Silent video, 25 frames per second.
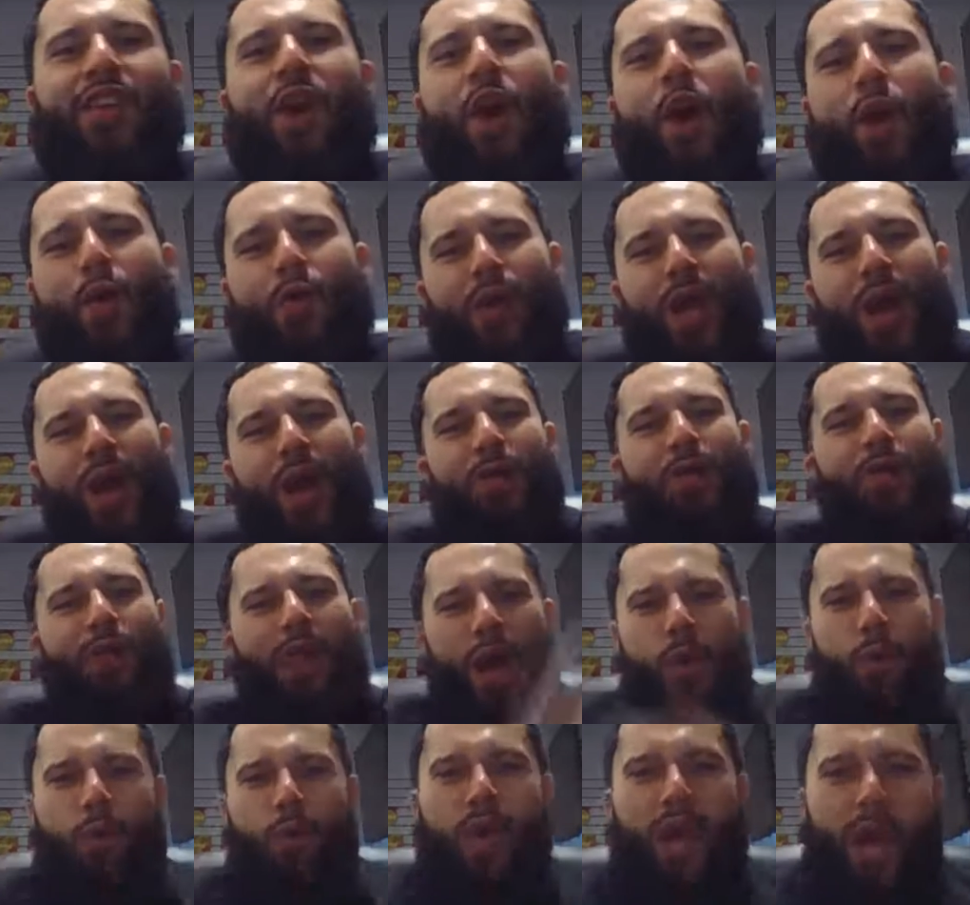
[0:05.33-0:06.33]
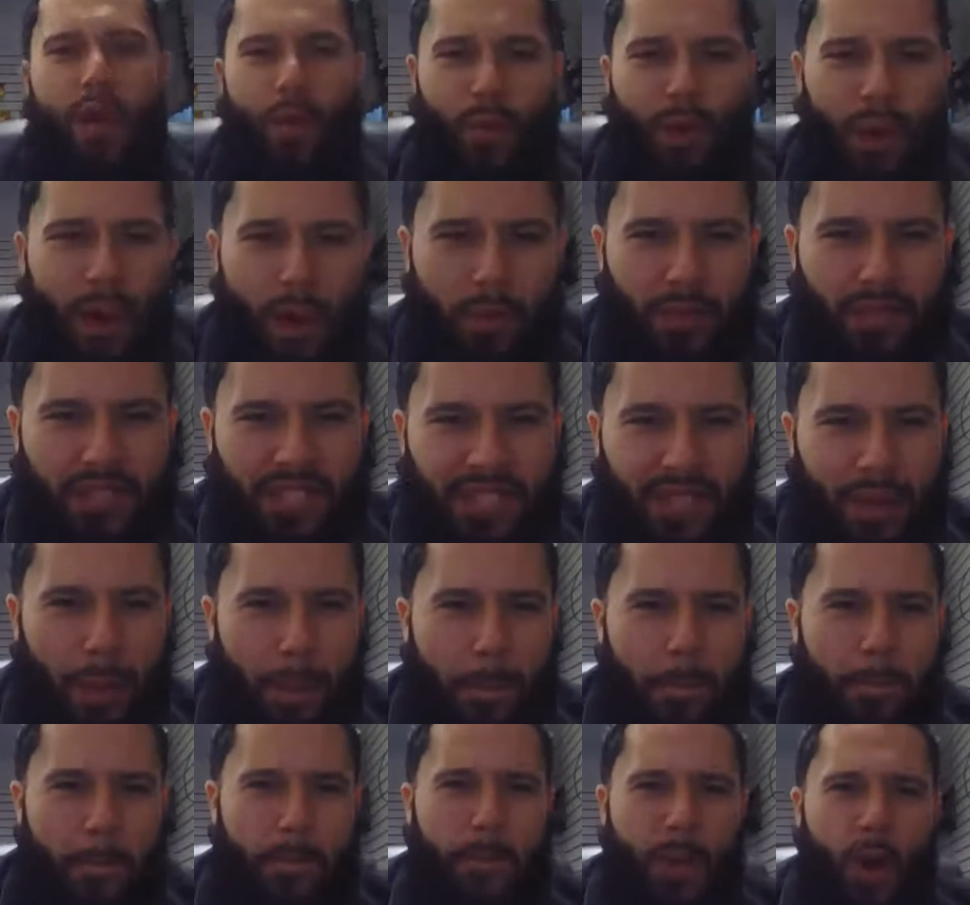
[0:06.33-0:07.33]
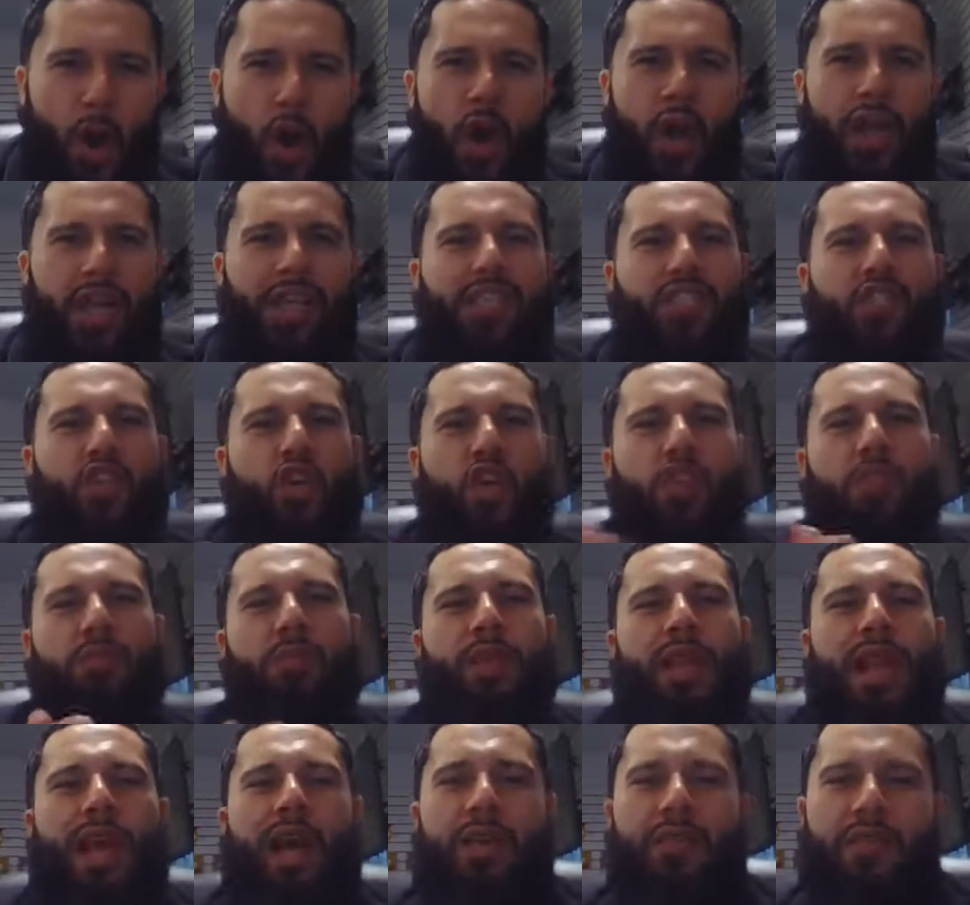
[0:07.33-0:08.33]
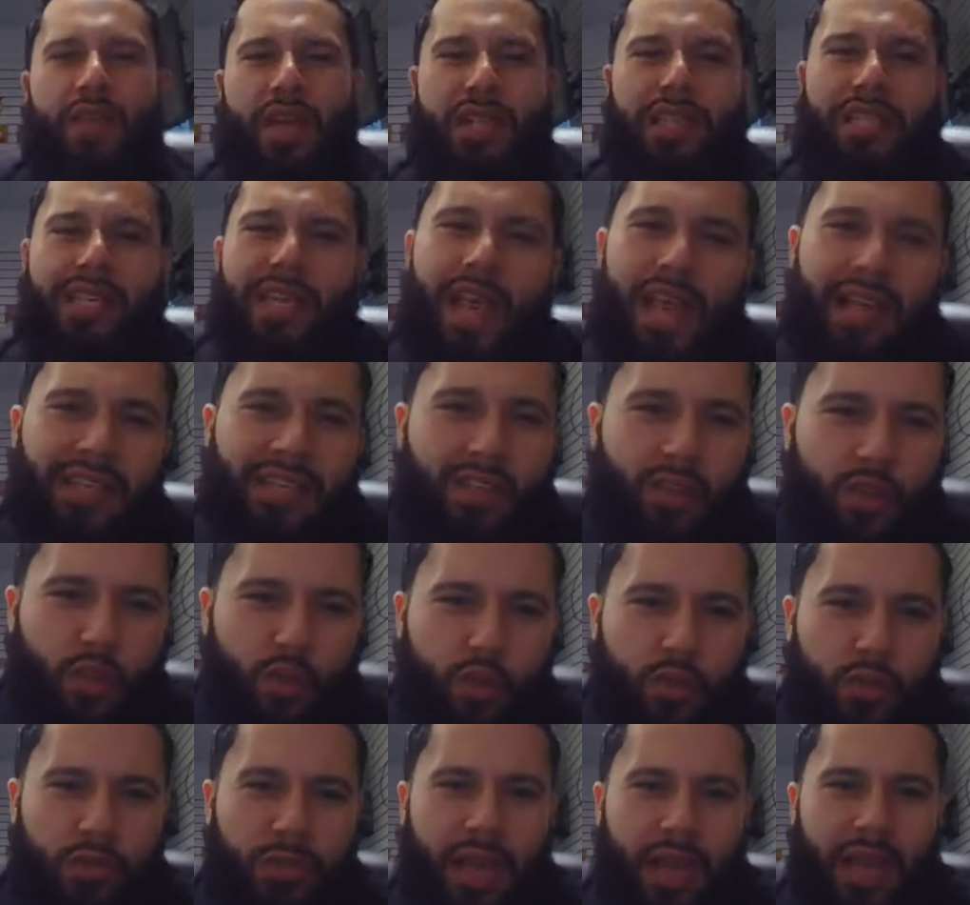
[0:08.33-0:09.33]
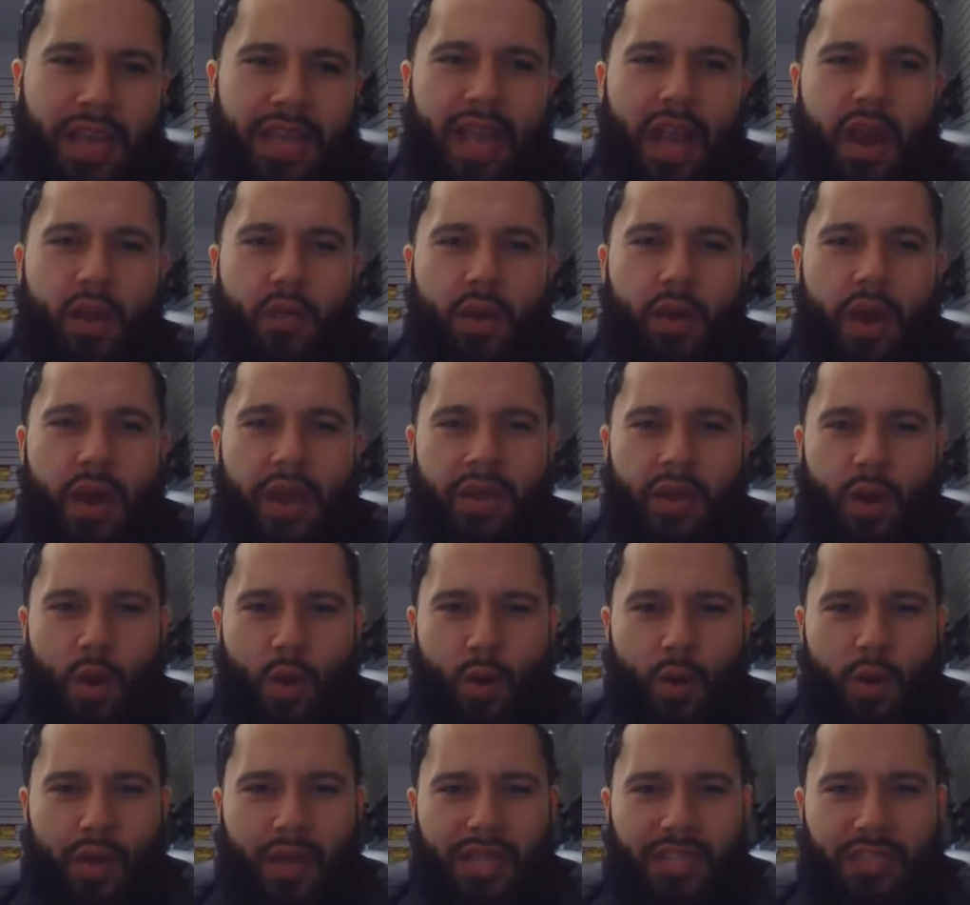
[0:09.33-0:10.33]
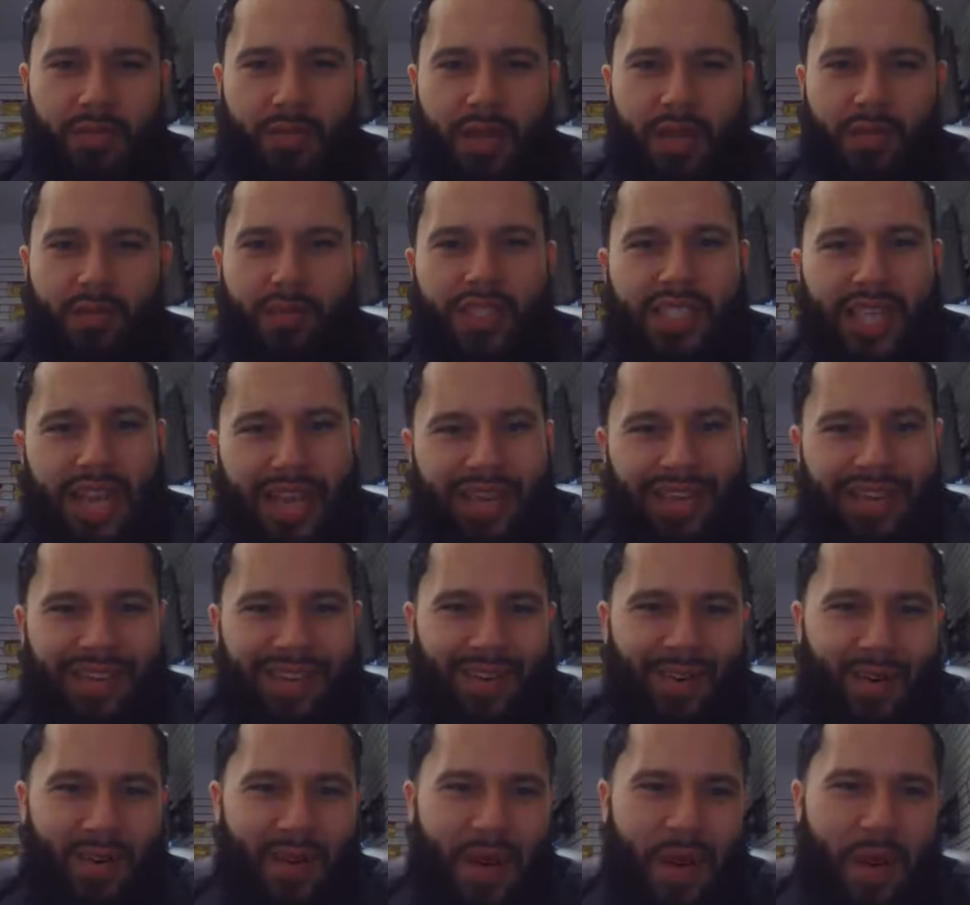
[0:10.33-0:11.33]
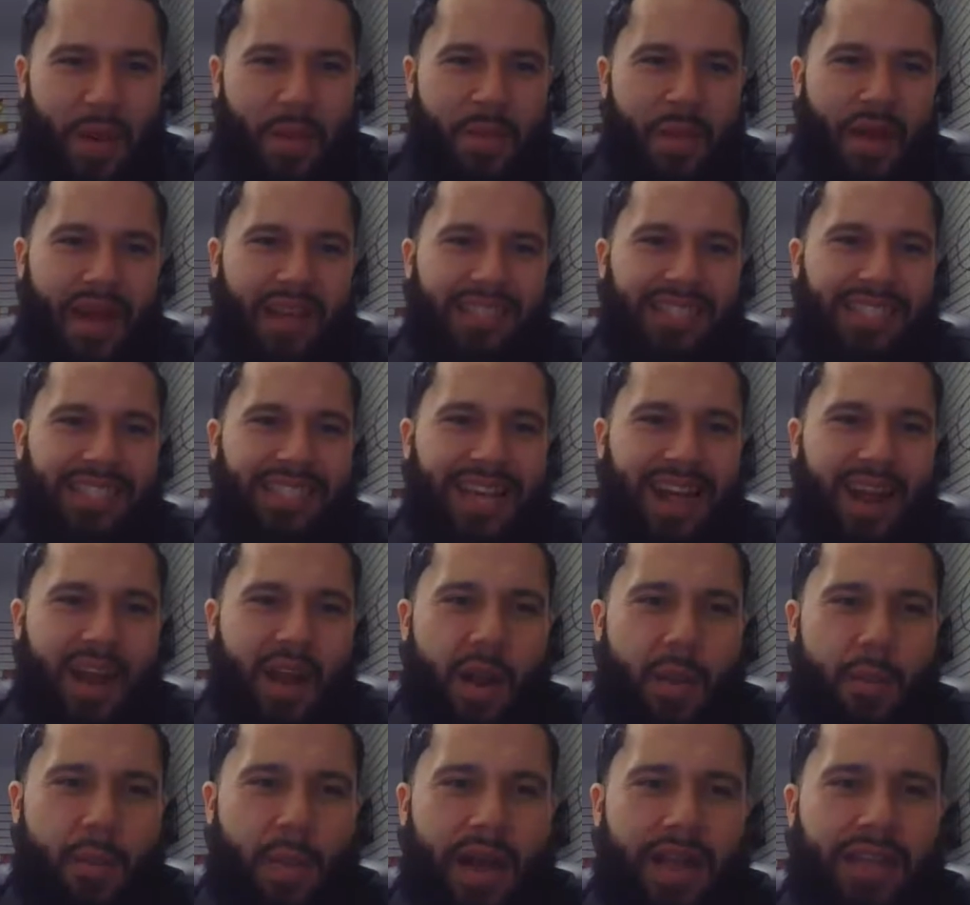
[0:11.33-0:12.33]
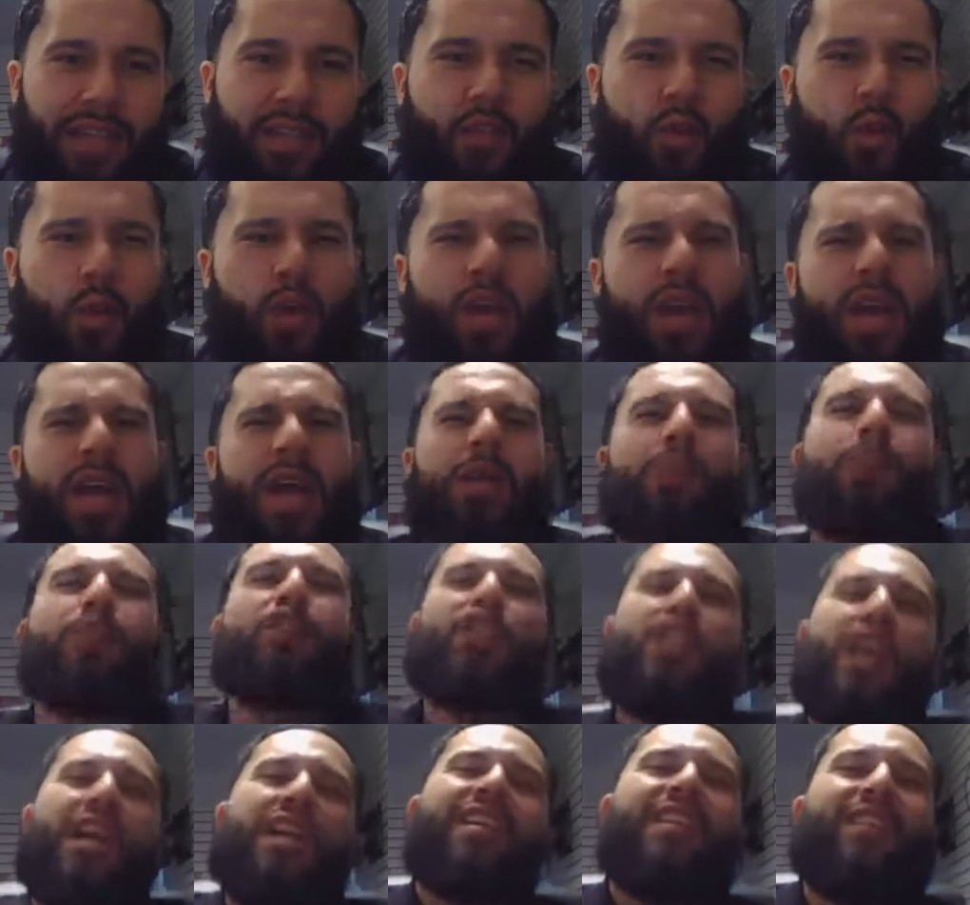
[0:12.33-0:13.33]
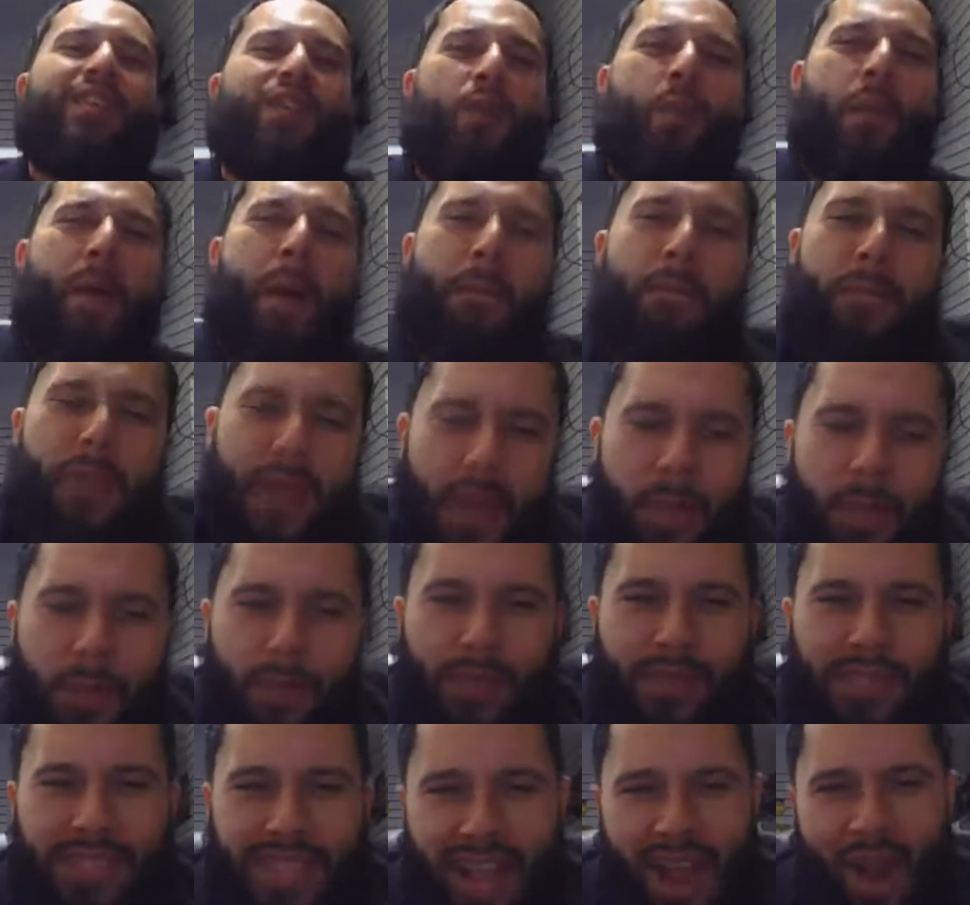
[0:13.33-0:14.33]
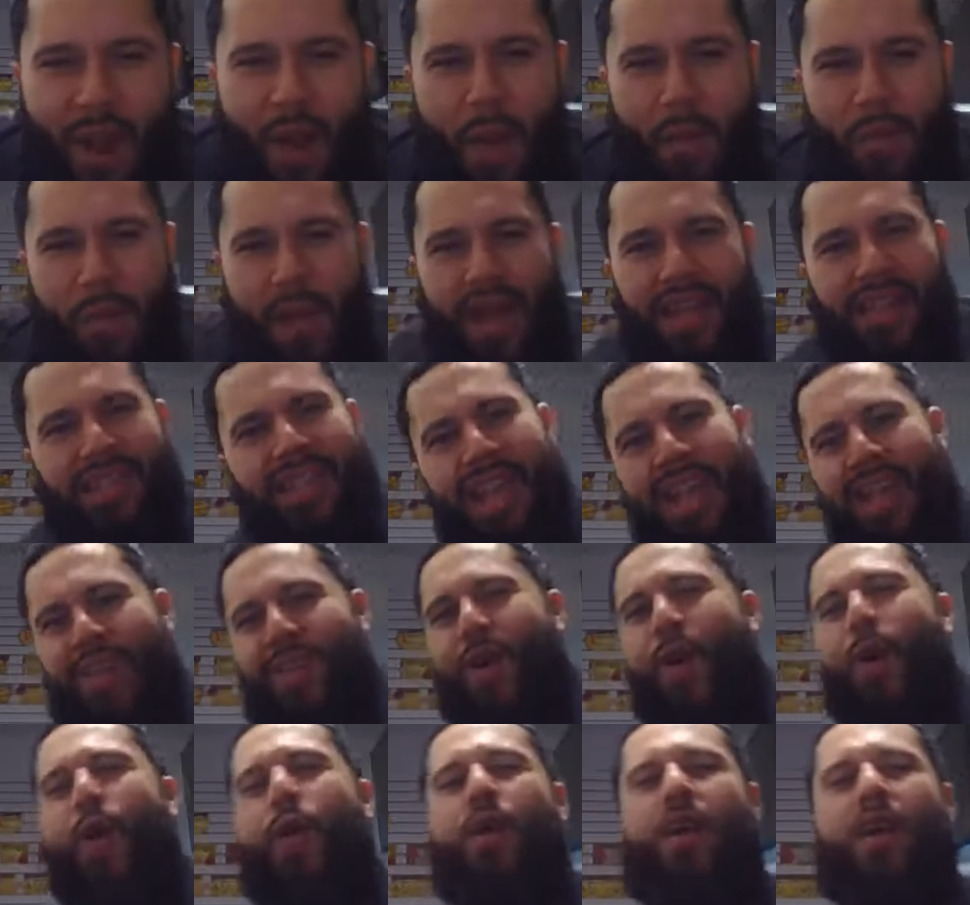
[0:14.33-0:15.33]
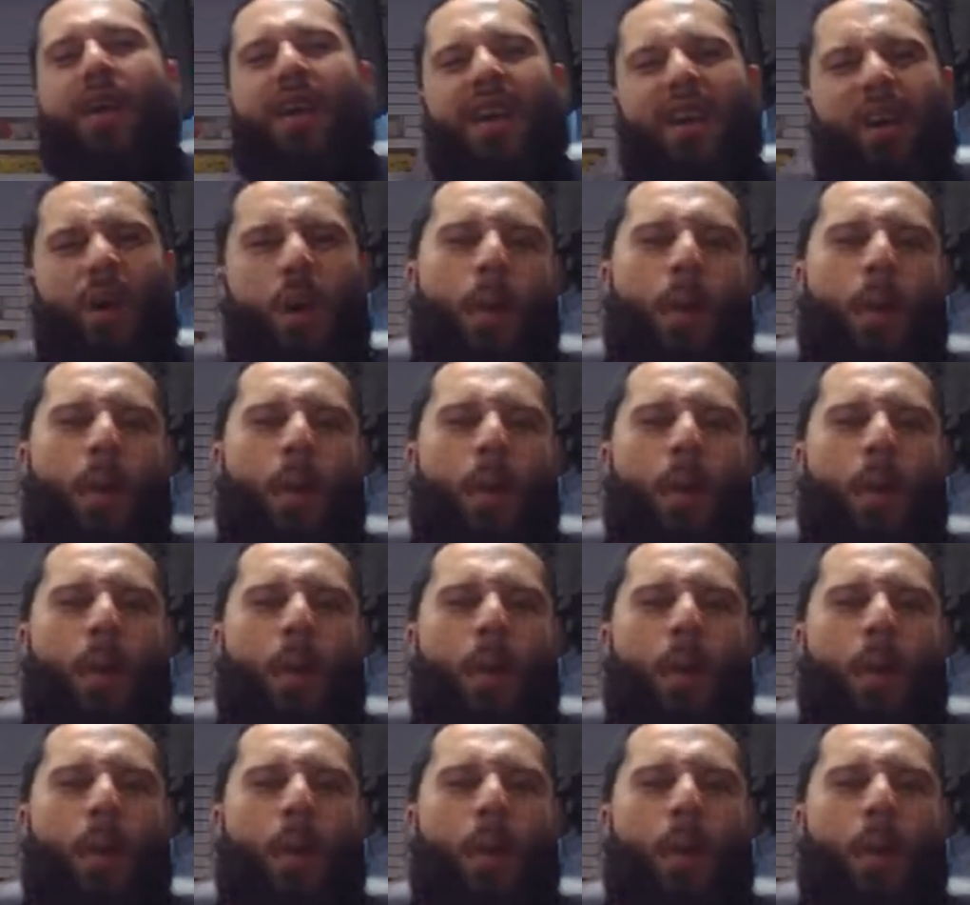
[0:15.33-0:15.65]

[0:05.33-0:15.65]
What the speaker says: Yo, what up, what up, what up, what up? It's your boy, George Malabe, DA Seuss, man. Y'all already know what it is, man. I'm checking in on everybody, see how everybody doing. I'm checking in on my people, see how everybody day going.